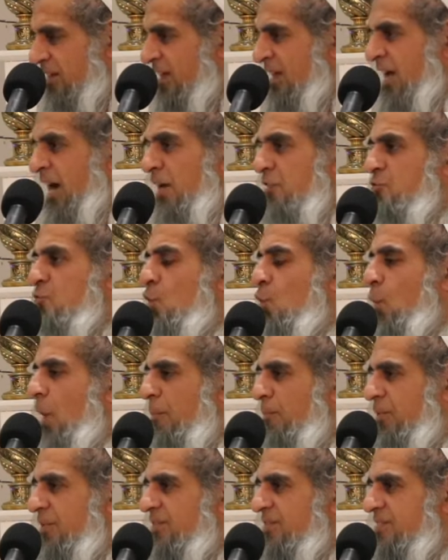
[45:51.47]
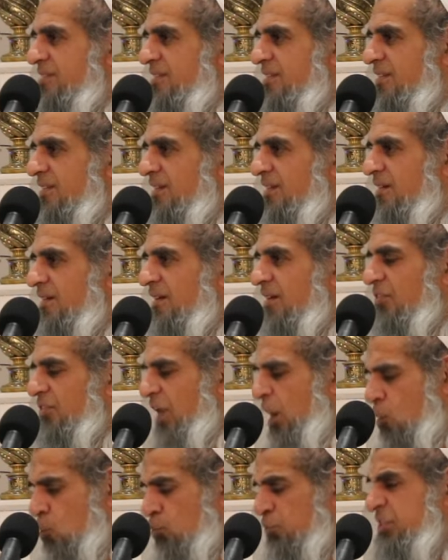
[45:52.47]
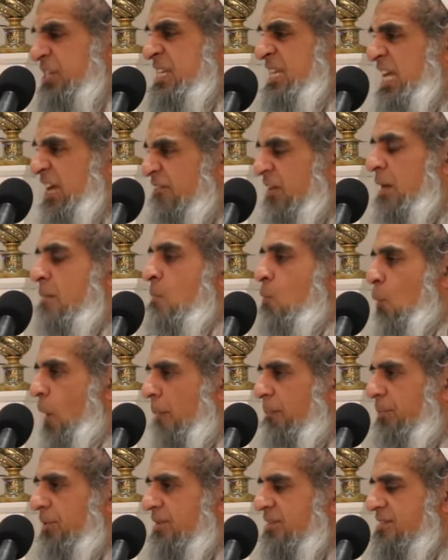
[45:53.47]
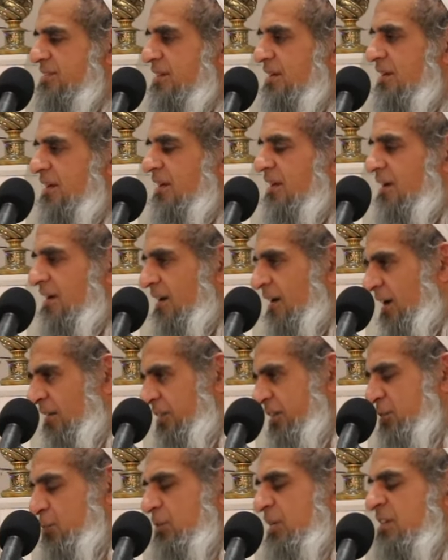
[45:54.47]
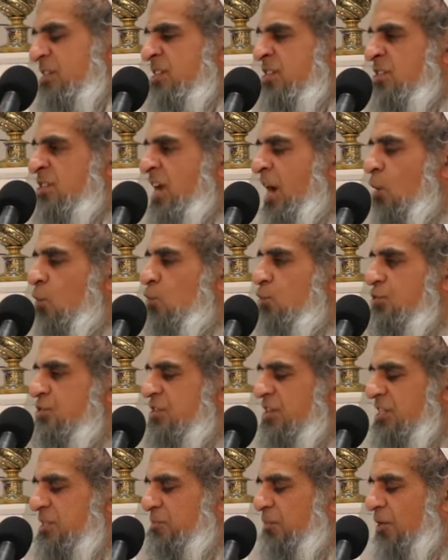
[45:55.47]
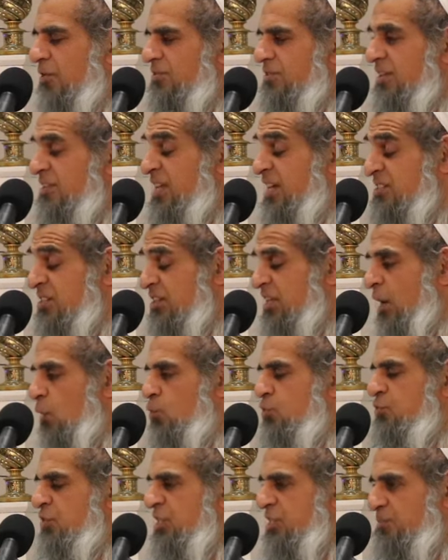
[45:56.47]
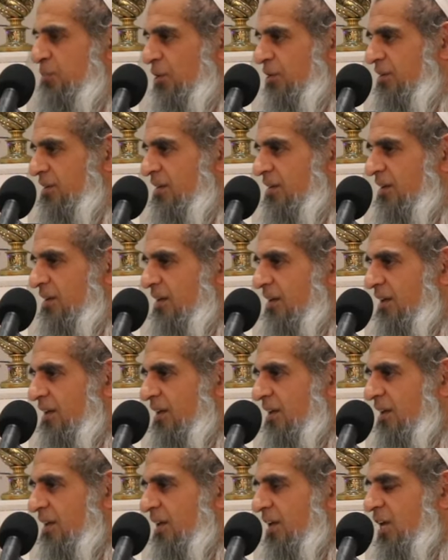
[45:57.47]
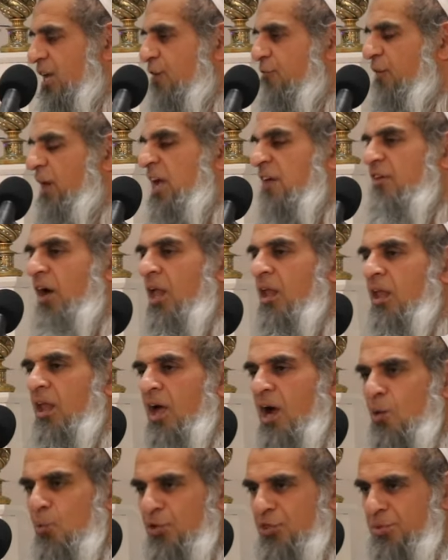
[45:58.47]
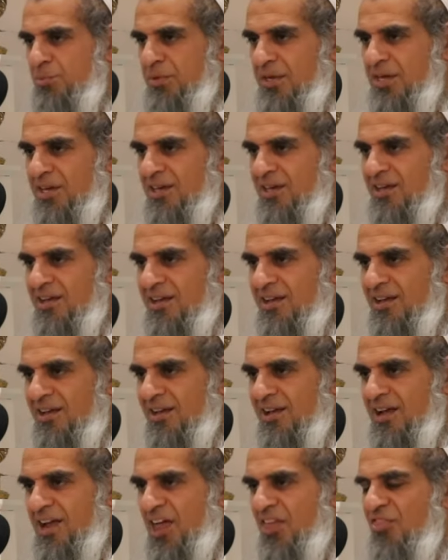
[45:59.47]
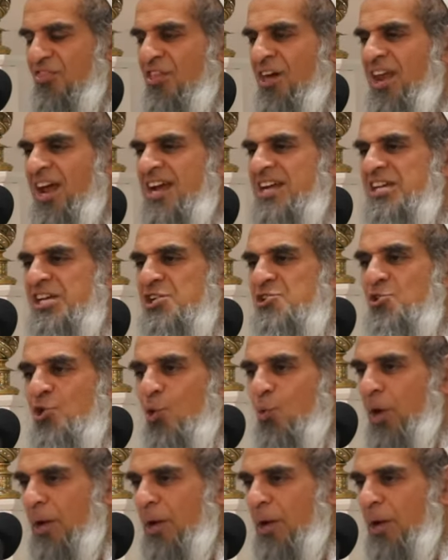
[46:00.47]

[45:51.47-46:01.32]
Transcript: He has no weapons. Talut is giving him weapons. And this was as Jalut's respond, as Dawood respond. If I have Allah with me, then I need no